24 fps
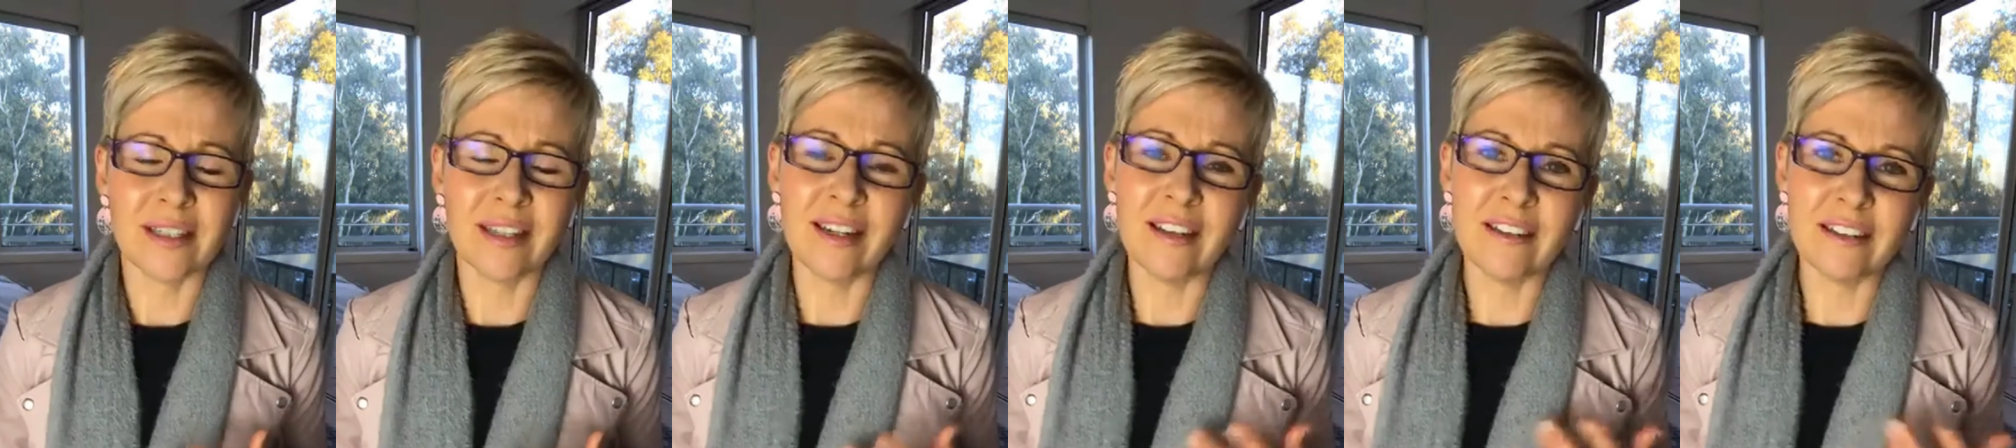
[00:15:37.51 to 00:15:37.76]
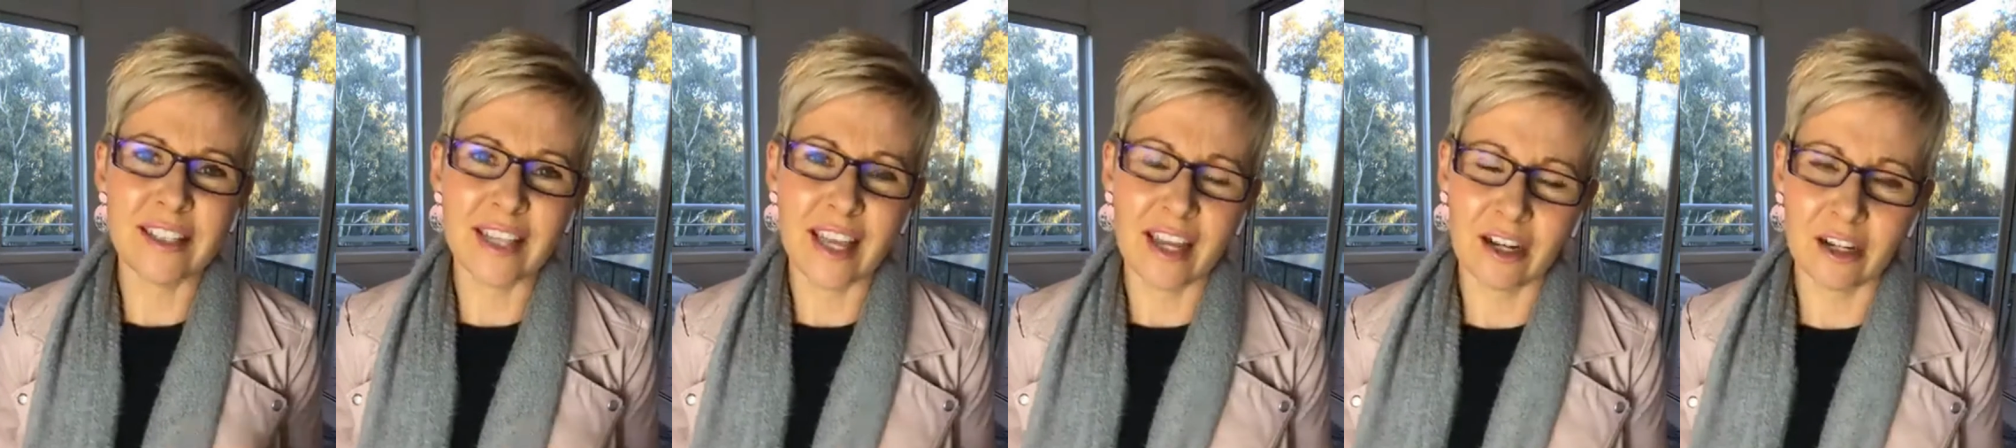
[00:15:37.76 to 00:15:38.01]
and
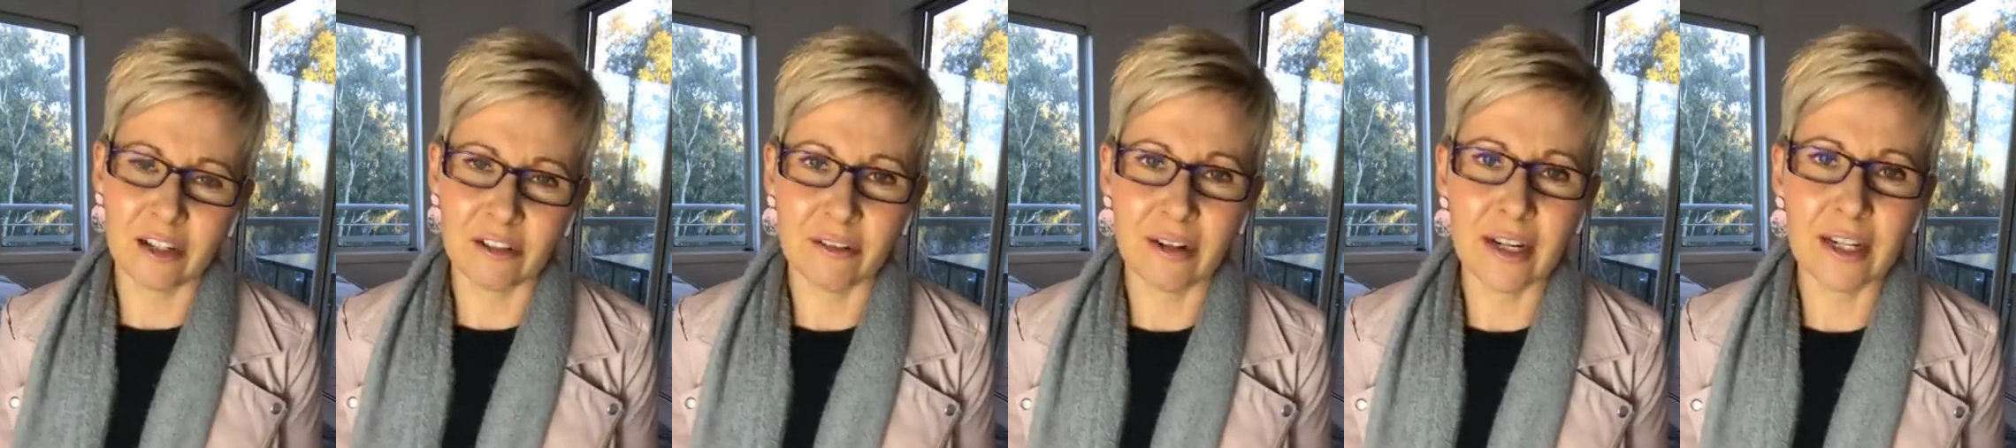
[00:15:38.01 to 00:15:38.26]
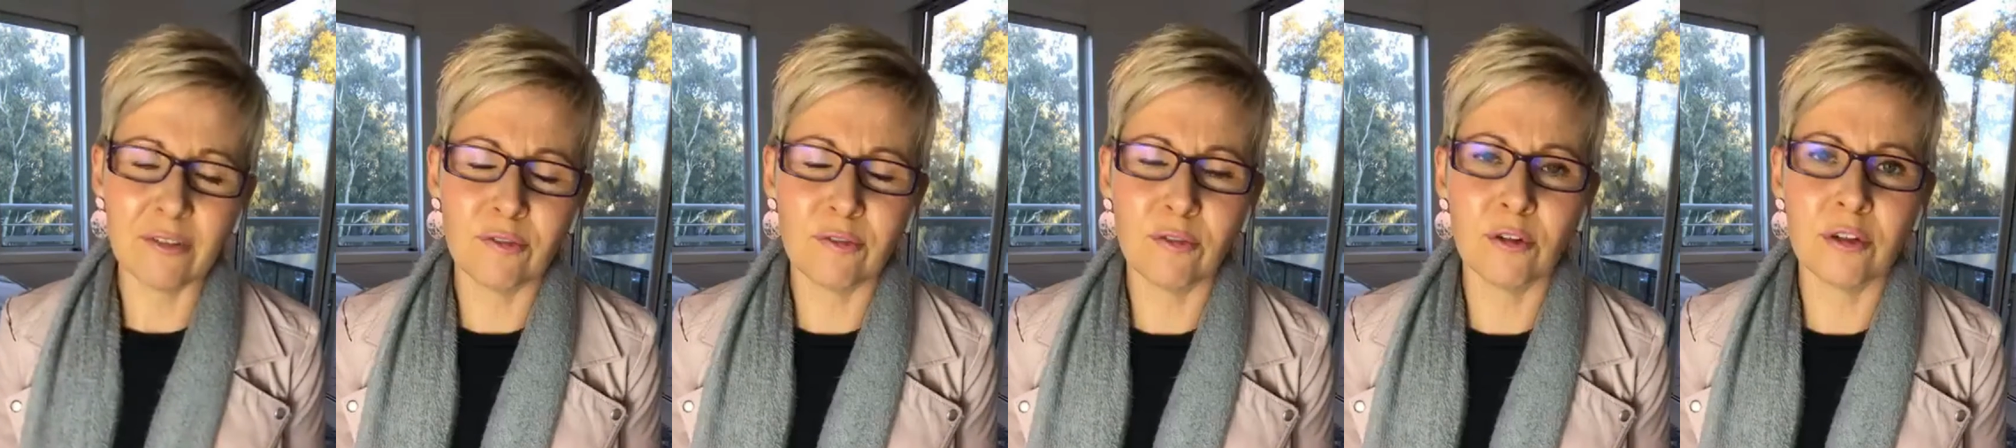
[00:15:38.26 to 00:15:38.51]
is that
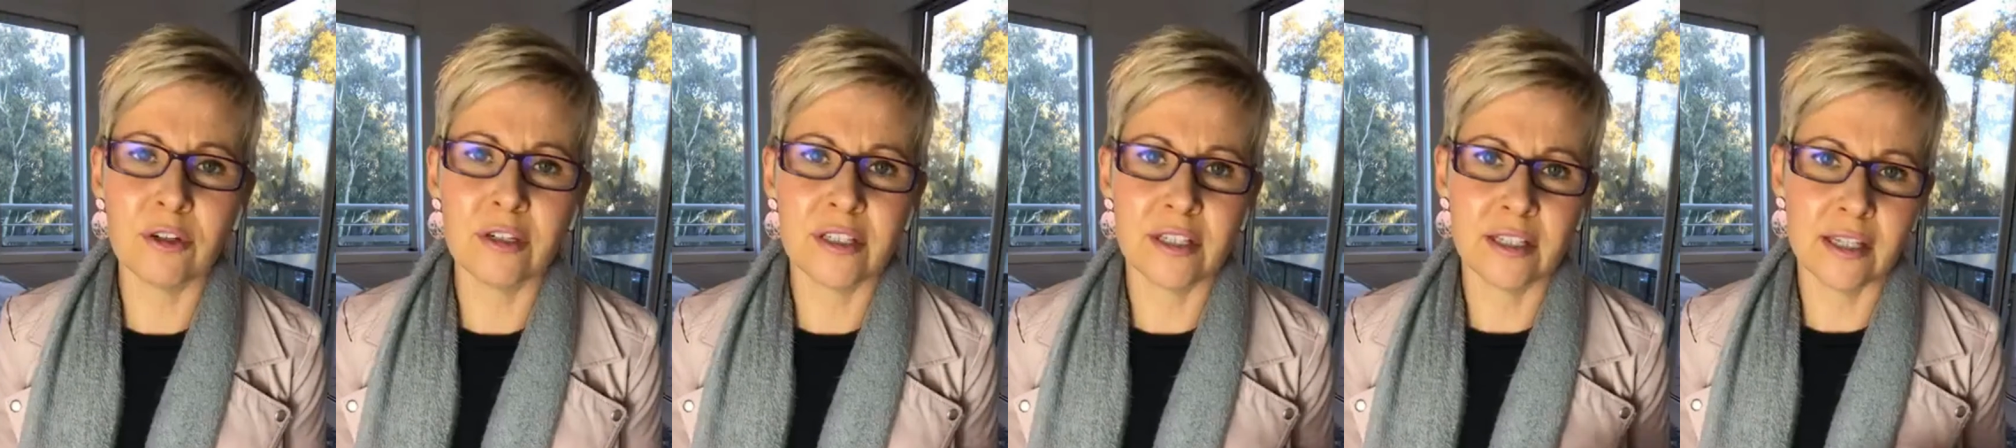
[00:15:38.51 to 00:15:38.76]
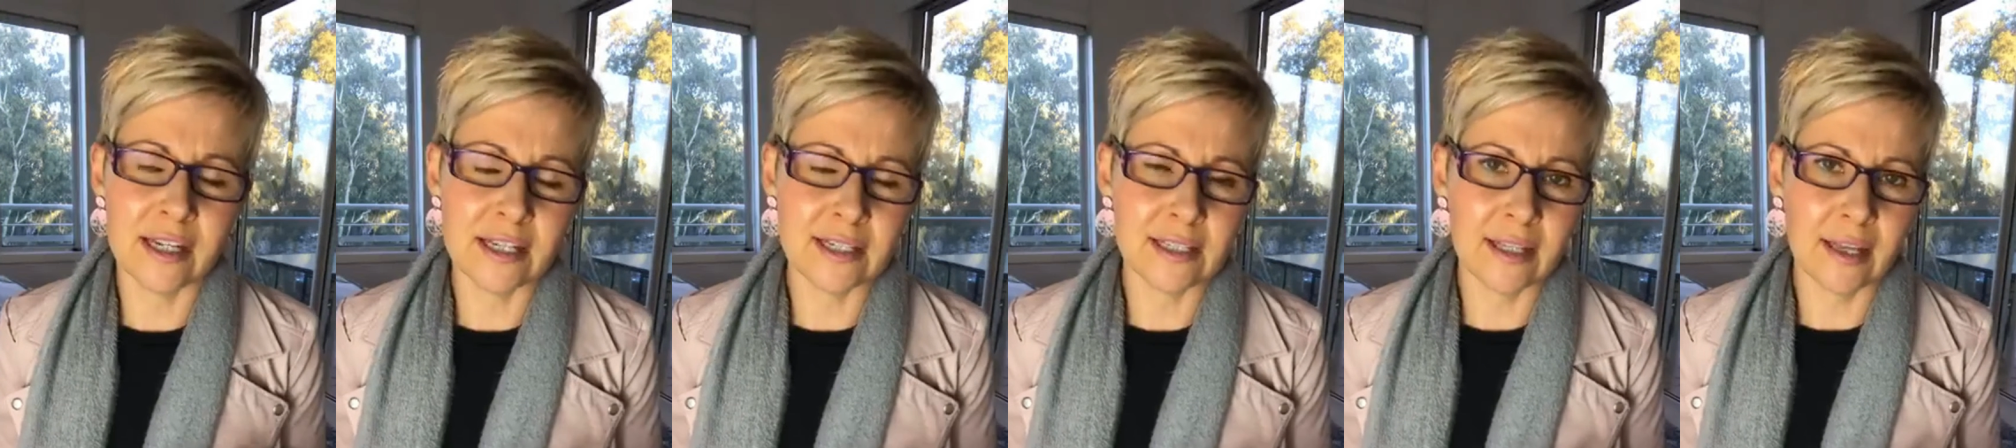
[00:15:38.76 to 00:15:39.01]
correct for us?
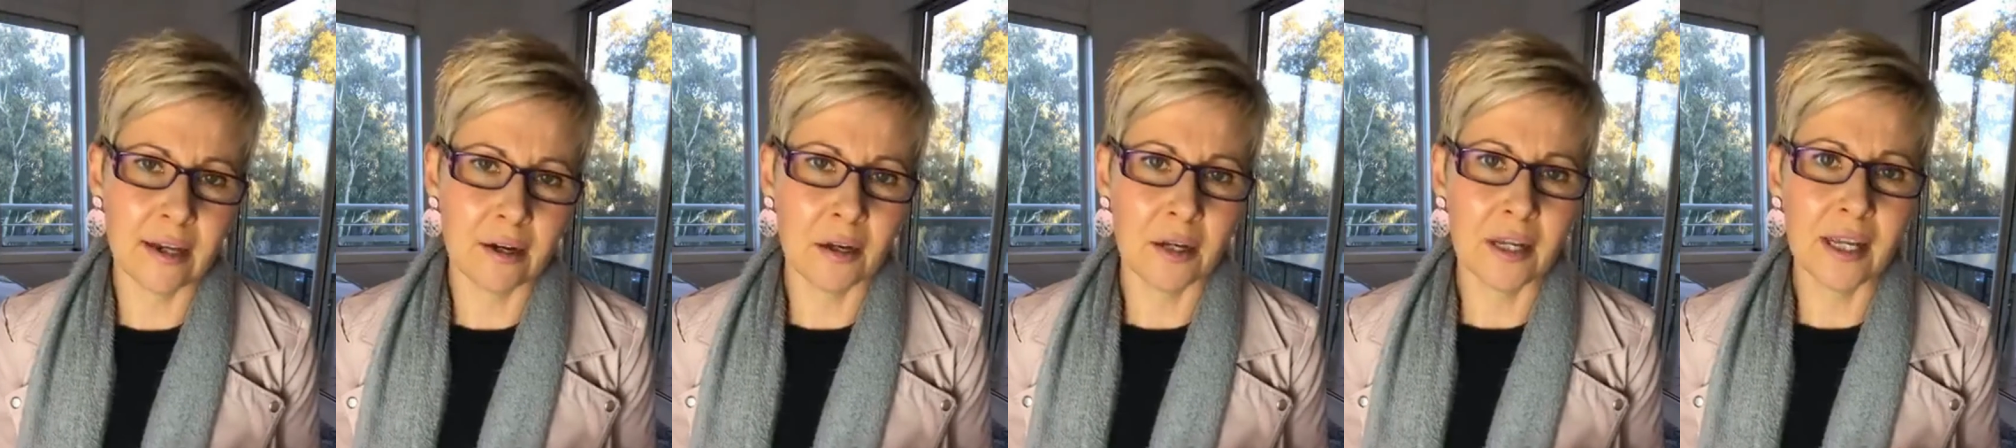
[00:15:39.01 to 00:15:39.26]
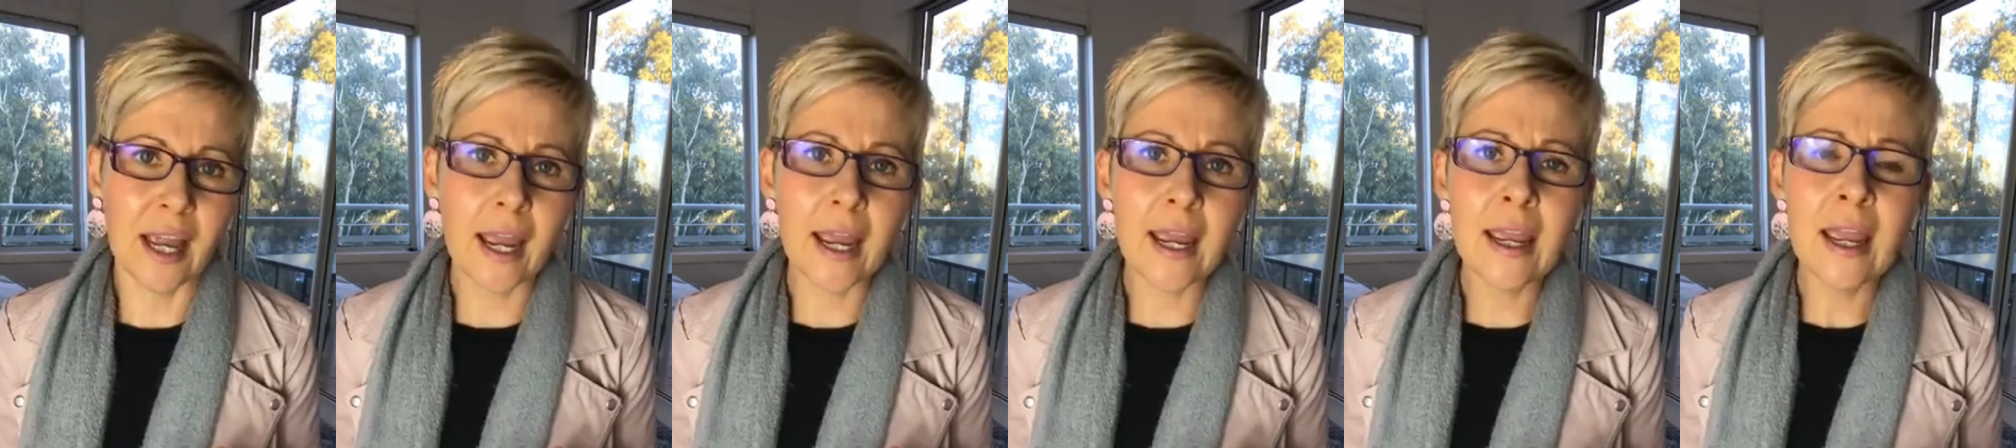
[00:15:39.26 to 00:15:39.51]
Is that
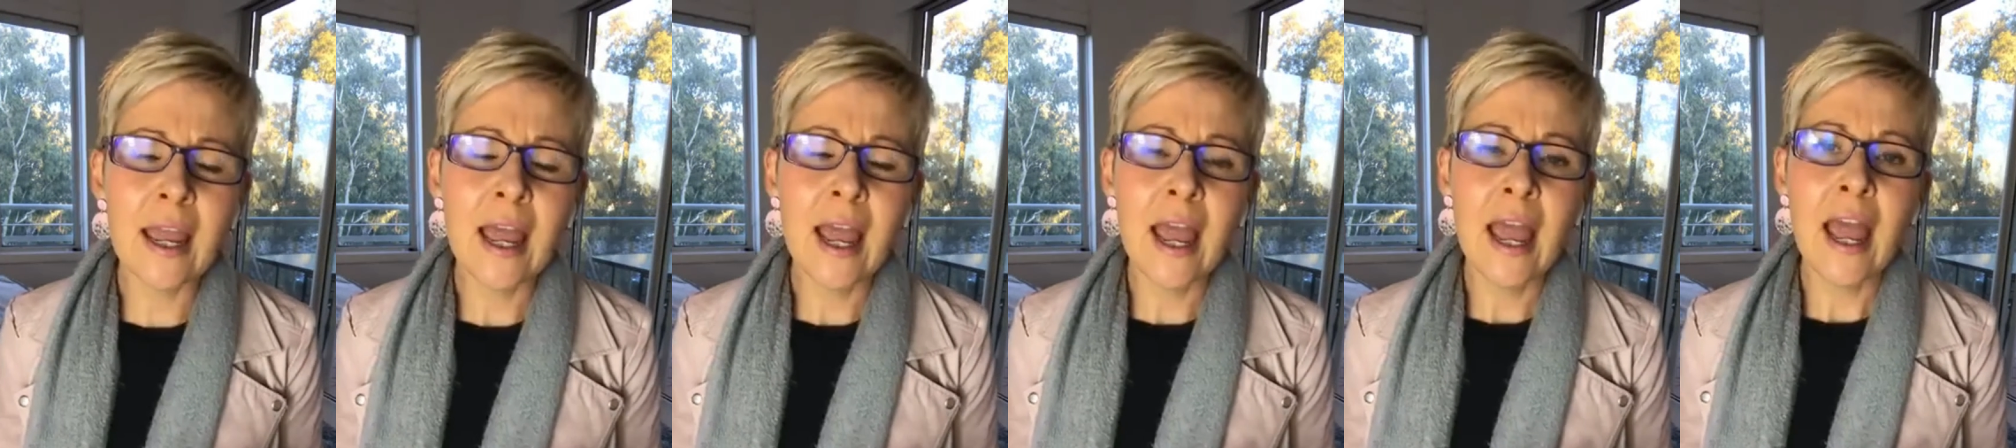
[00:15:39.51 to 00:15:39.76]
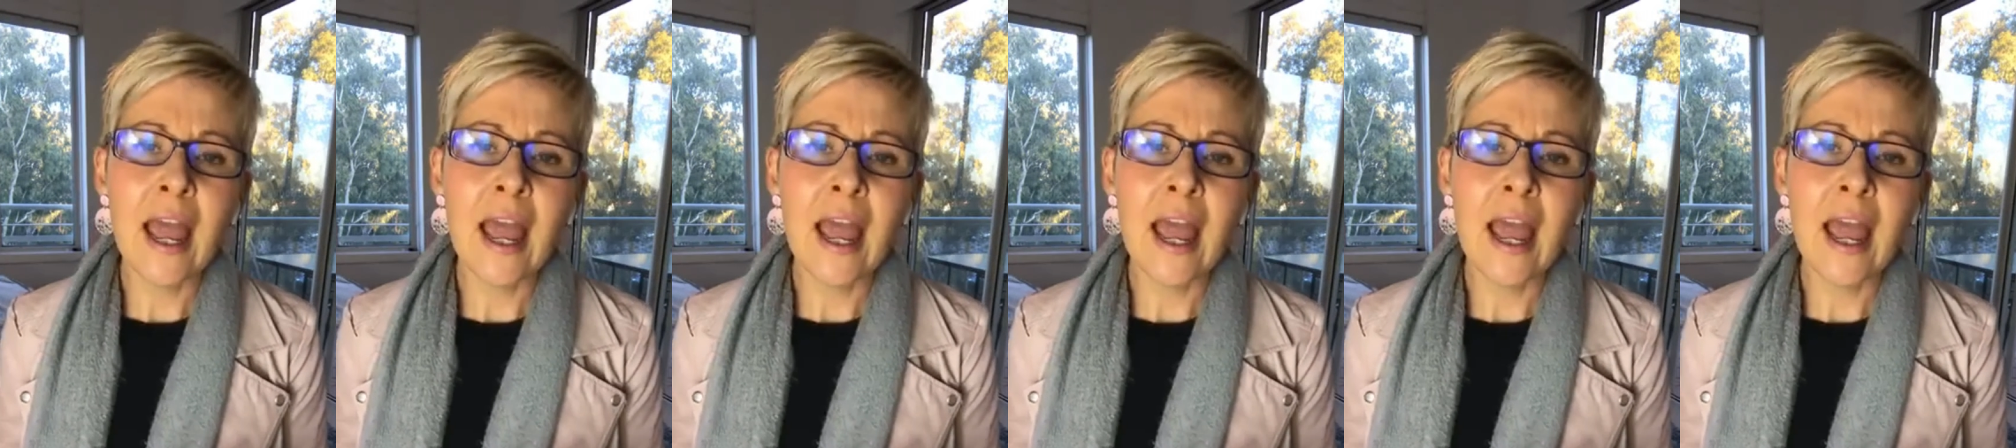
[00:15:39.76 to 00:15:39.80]
okay?